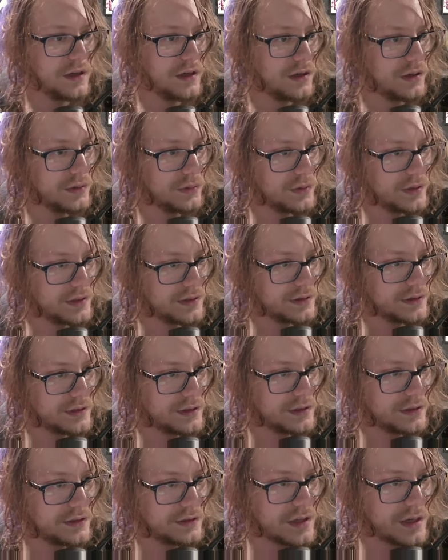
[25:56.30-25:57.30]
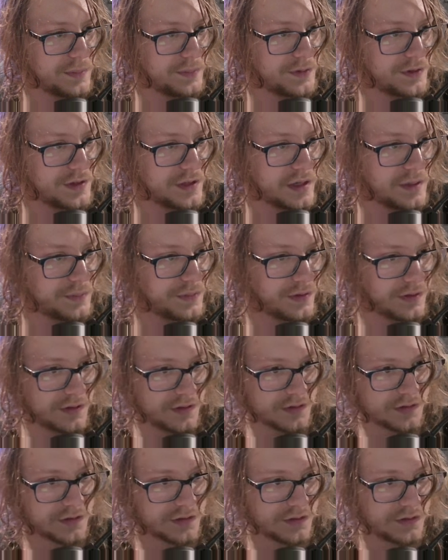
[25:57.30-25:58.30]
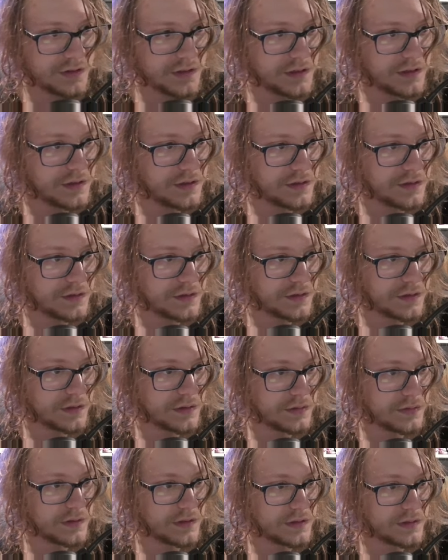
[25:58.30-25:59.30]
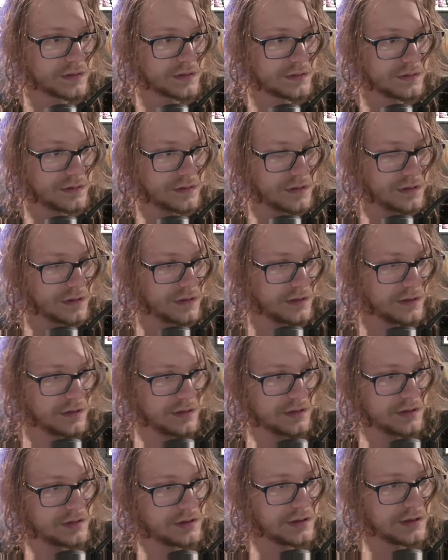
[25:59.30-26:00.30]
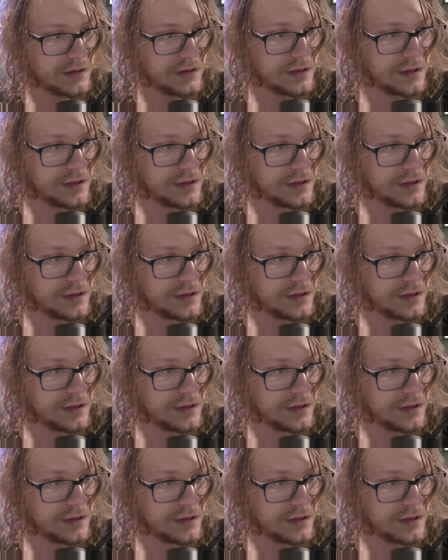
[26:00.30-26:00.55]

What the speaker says: when the stop depth is exceeded. So when the